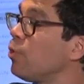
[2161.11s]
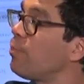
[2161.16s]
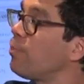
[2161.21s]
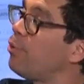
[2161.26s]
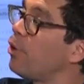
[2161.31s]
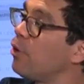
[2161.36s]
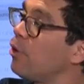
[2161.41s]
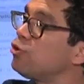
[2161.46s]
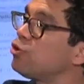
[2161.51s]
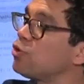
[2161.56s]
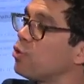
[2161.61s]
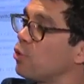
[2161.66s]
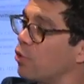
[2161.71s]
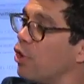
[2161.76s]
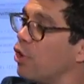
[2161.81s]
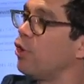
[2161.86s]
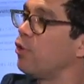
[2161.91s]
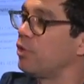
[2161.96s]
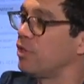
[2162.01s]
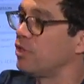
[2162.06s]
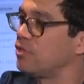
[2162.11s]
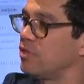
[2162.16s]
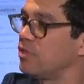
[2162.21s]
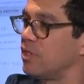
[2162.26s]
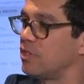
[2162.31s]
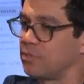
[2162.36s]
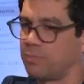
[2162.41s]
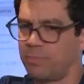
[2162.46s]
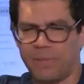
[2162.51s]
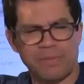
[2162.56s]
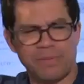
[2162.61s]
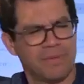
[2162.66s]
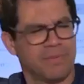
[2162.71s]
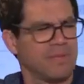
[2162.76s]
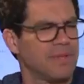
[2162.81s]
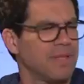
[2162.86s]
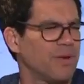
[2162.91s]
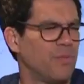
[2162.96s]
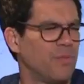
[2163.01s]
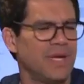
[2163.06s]
What postal code is this? People are
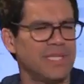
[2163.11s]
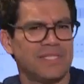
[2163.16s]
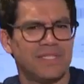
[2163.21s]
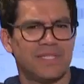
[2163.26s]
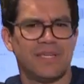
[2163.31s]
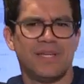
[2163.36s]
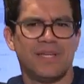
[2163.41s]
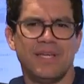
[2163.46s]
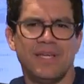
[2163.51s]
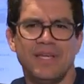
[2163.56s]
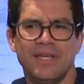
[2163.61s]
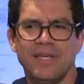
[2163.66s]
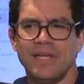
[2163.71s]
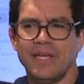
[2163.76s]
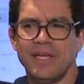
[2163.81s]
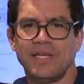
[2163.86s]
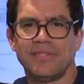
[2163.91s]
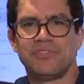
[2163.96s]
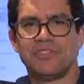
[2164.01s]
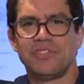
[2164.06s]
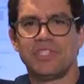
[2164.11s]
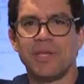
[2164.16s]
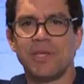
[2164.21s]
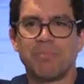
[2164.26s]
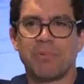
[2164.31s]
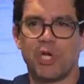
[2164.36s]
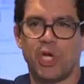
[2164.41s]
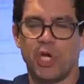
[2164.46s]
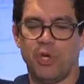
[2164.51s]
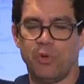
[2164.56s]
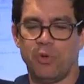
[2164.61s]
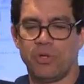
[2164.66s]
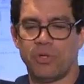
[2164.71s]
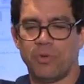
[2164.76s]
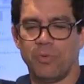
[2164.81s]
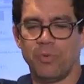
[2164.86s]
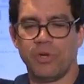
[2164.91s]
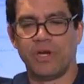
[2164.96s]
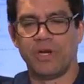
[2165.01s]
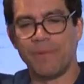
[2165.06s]
gonna be like, what? It's zip code.
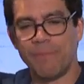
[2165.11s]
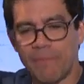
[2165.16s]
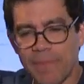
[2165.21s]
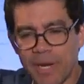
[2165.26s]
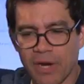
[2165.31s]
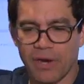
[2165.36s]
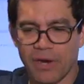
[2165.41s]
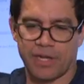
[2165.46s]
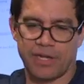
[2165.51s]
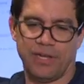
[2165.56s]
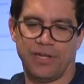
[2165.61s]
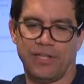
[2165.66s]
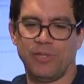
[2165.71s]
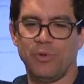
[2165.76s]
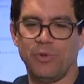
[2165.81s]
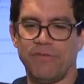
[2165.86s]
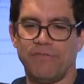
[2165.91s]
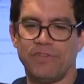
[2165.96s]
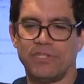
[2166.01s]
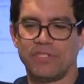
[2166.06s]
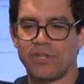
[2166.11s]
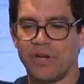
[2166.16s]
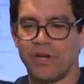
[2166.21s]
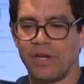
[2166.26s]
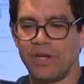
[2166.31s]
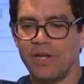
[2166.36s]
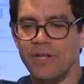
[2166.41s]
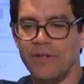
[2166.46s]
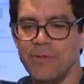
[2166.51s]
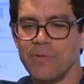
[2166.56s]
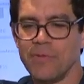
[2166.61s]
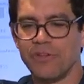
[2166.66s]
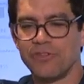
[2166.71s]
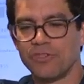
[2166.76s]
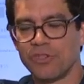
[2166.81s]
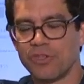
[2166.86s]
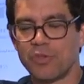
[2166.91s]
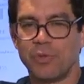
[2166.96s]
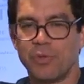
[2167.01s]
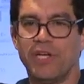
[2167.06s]
We're in America, Louis Vuitton.
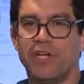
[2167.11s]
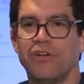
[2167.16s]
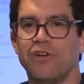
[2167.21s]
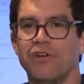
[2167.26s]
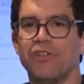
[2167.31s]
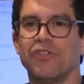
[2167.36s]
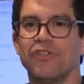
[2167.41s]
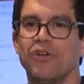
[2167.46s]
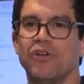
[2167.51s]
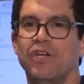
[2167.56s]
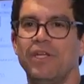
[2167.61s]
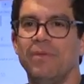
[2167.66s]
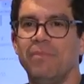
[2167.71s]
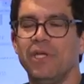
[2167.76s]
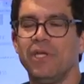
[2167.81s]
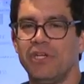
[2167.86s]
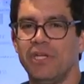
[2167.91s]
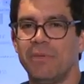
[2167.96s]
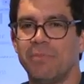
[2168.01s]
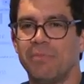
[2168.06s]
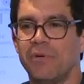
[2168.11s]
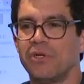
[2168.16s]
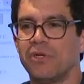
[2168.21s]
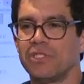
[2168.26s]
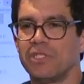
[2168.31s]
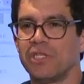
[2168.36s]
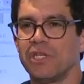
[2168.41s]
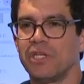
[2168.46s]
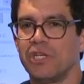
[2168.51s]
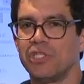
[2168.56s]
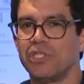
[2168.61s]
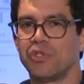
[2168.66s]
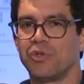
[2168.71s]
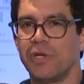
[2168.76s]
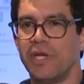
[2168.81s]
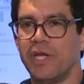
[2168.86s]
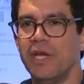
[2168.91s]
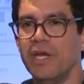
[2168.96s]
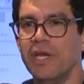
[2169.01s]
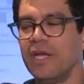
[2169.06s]
It's a 330 million person
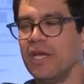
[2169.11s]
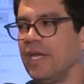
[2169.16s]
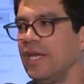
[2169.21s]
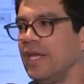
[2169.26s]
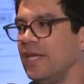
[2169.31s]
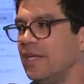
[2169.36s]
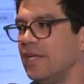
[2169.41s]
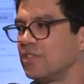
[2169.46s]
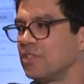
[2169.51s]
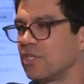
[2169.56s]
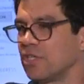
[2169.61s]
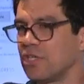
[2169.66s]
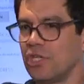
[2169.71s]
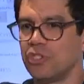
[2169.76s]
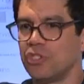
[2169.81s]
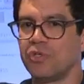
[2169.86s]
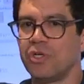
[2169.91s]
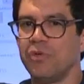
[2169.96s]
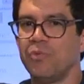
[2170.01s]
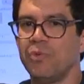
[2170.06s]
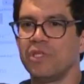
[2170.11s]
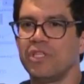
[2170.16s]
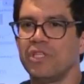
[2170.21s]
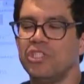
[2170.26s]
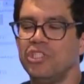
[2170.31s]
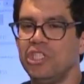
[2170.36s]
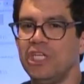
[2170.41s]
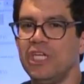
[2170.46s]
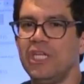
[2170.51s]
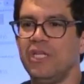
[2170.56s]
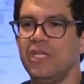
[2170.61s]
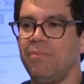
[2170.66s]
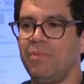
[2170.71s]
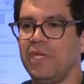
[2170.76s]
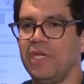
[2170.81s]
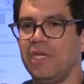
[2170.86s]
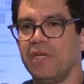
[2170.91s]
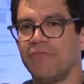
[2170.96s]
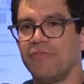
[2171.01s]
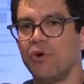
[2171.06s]
country. It is a country with a
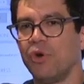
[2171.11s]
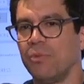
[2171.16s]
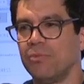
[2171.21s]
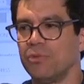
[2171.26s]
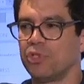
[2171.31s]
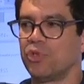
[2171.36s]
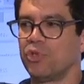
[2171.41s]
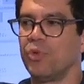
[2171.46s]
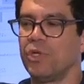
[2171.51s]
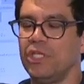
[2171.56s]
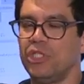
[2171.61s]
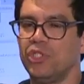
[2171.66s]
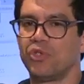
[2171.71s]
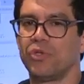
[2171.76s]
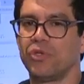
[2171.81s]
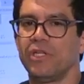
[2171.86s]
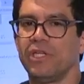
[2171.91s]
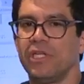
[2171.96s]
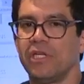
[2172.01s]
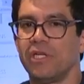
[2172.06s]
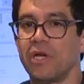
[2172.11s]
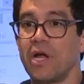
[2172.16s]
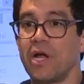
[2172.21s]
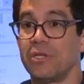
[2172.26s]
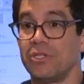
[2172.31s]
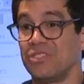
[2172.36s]
GDP of almost $20 trillion.